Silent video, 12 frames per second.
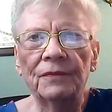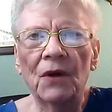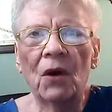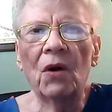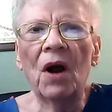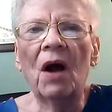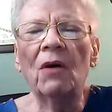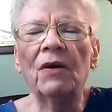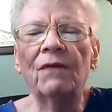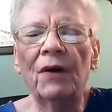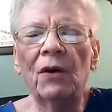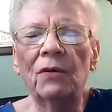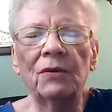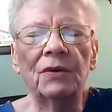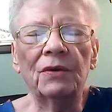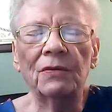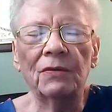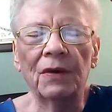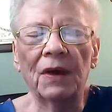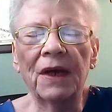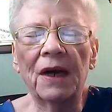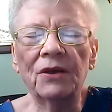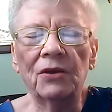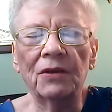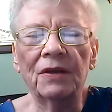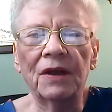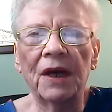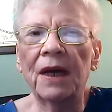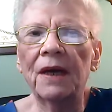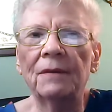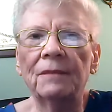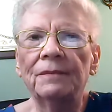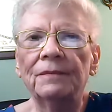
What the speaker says: or how to vote, really, I should say.